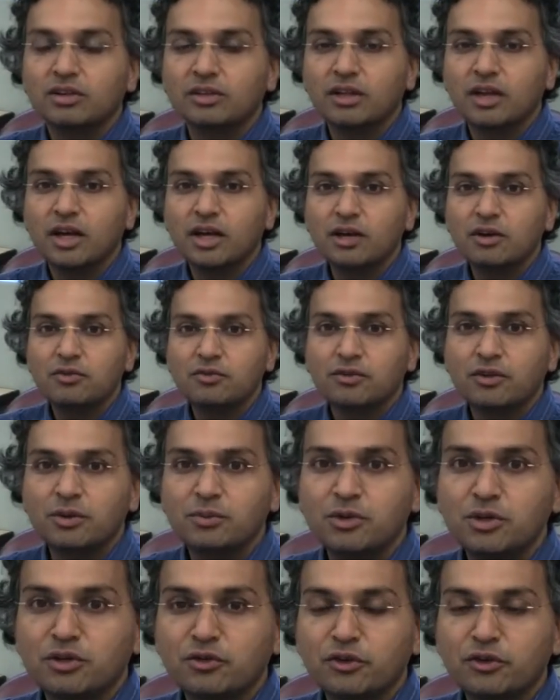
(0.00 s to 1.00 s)
Kedlaya
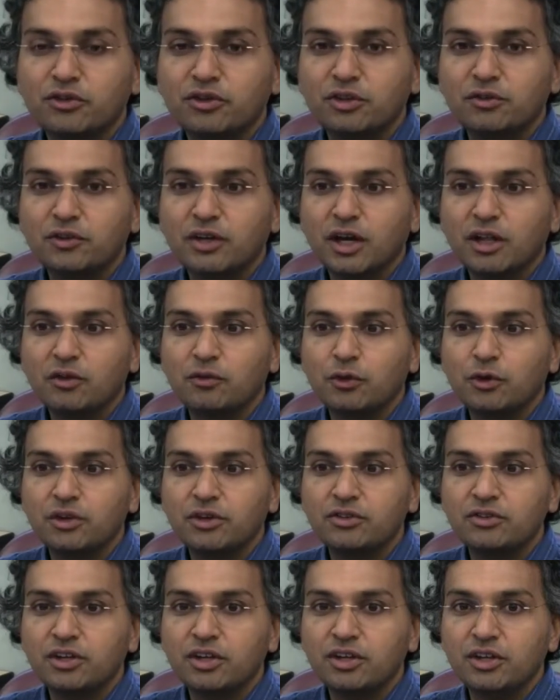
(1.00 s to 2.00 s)
from University of
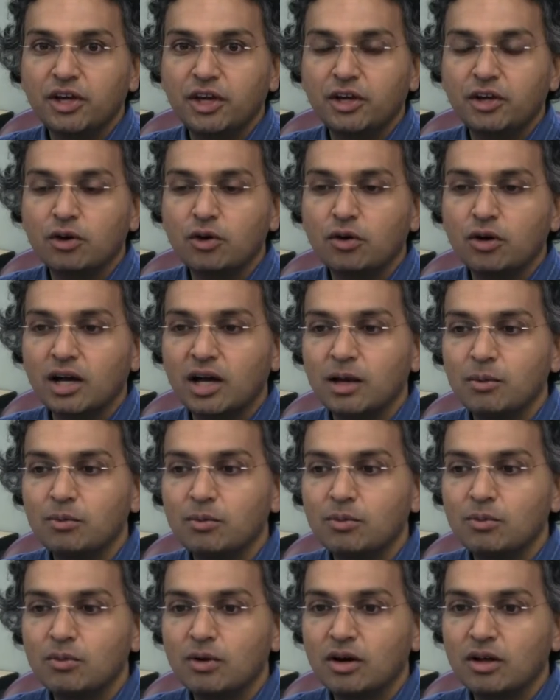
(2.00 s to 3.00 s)
California, San Diego.
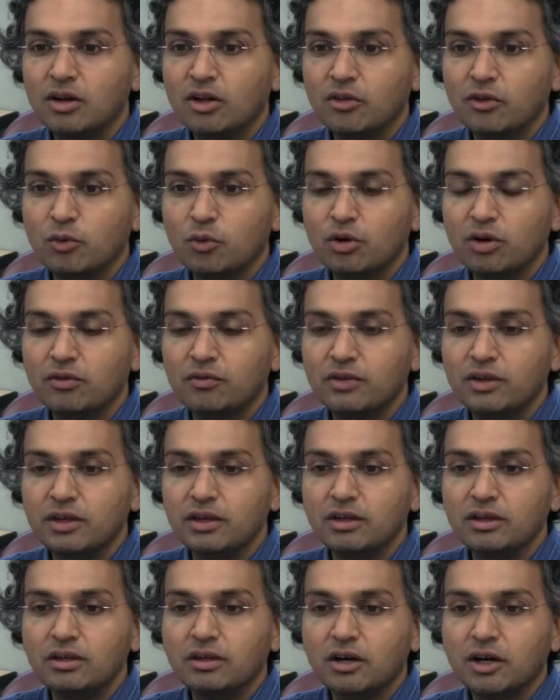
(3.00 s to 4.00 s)
I'm another one of
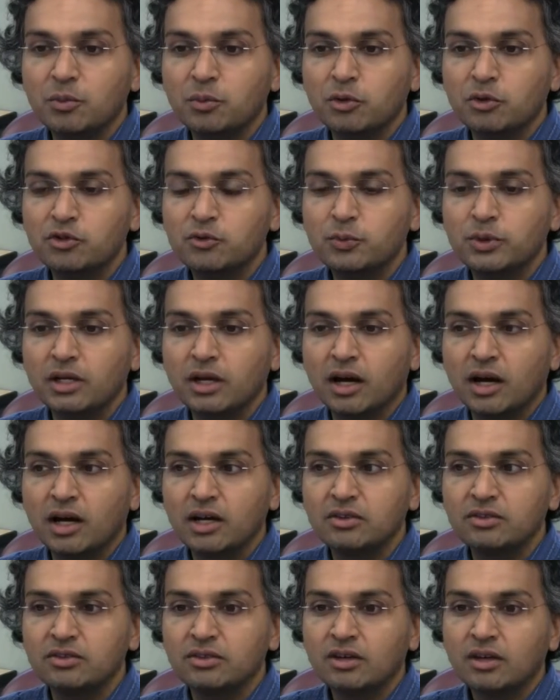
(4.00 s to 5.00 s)
the utmost
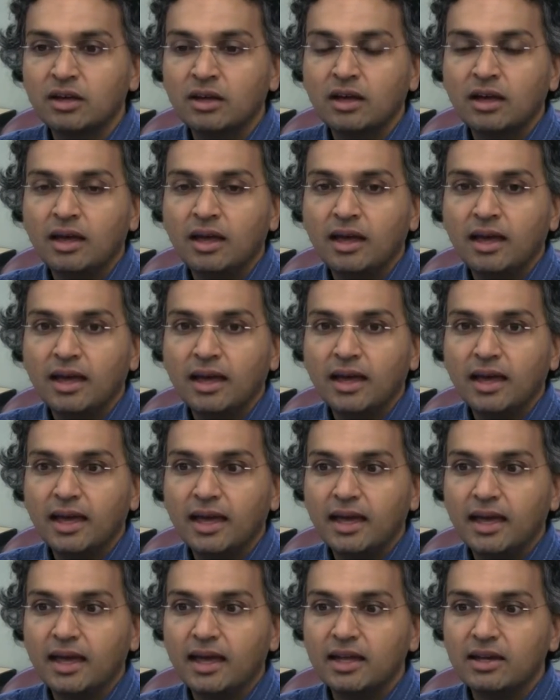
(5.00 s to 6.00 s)
PIs.
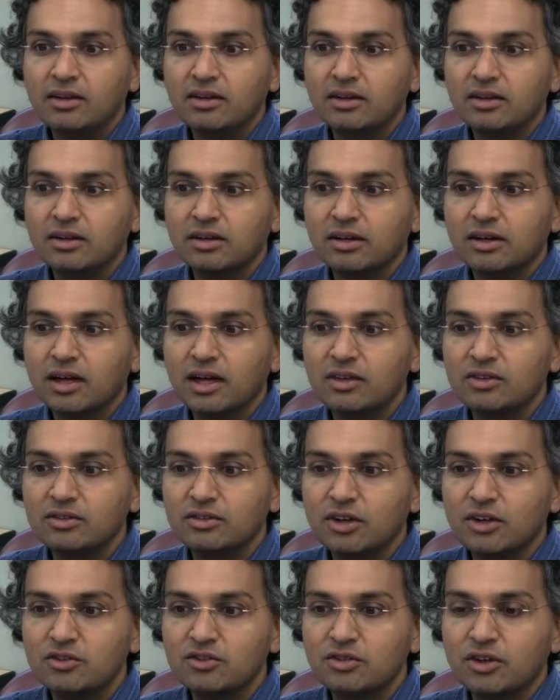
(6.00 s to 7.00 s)
And uh, as
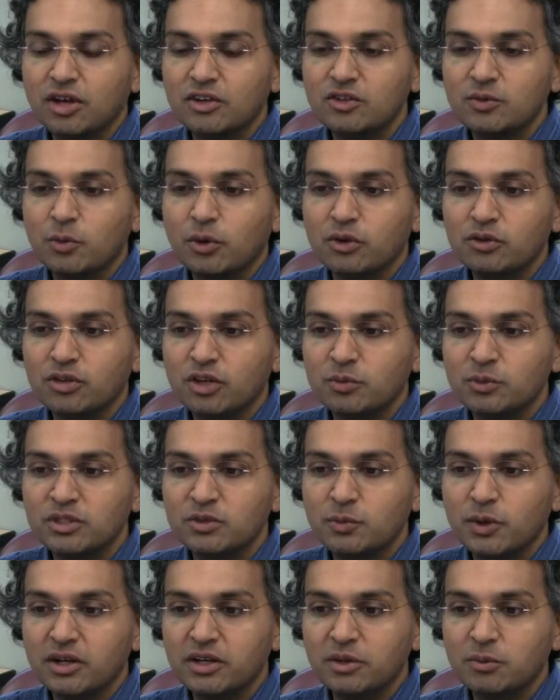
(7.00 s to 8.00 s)
such, I suppose I'll be
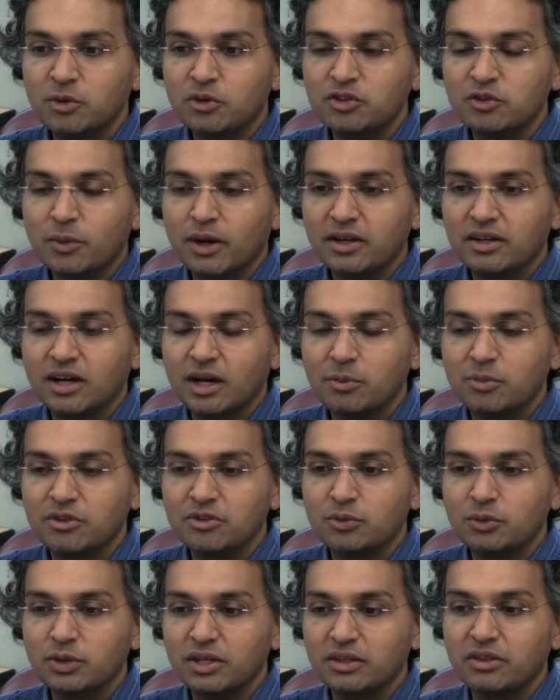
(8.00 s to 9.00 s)
spending most of my time
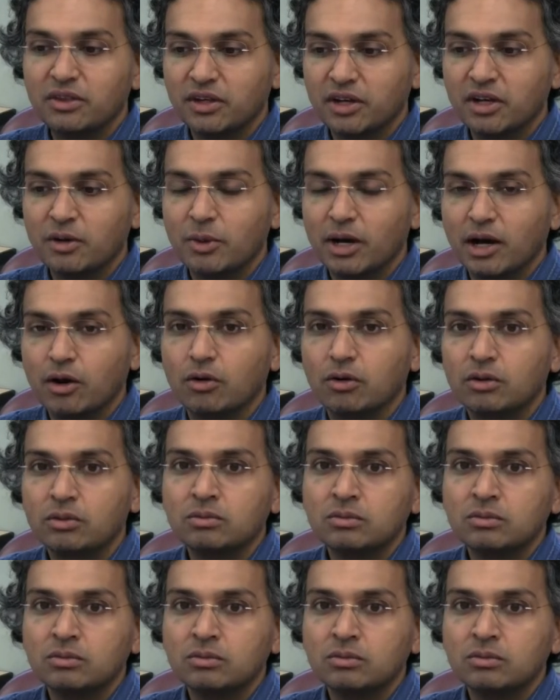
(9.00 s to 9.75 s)
this week thinking about